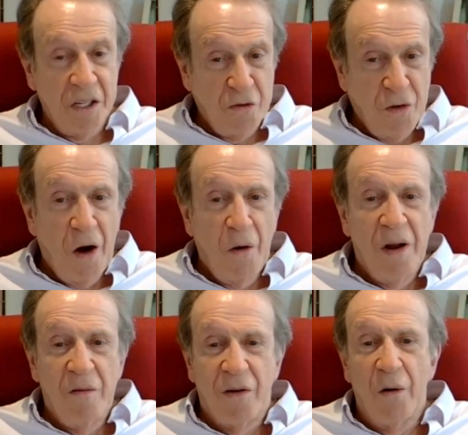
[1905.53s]
It is
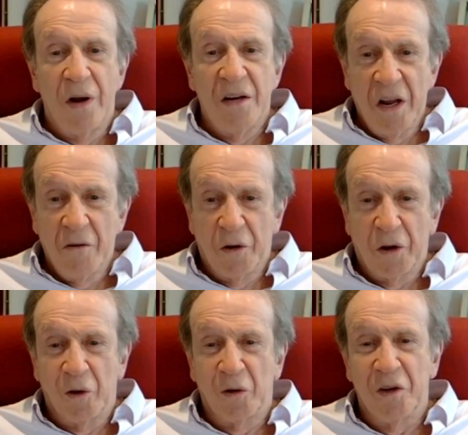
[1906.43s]
very, very
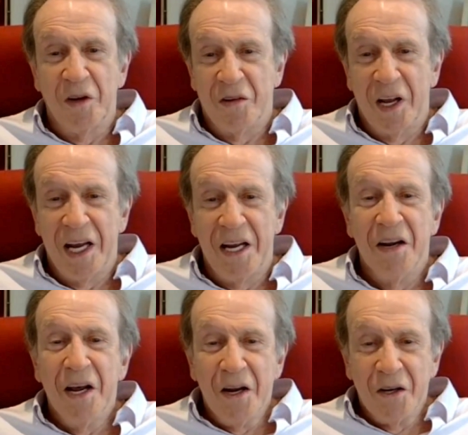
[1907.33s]
difficult
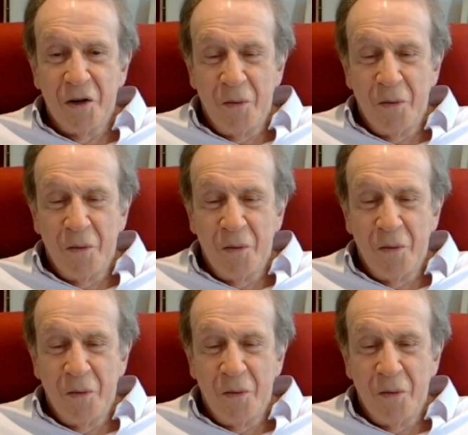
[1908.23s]
indeed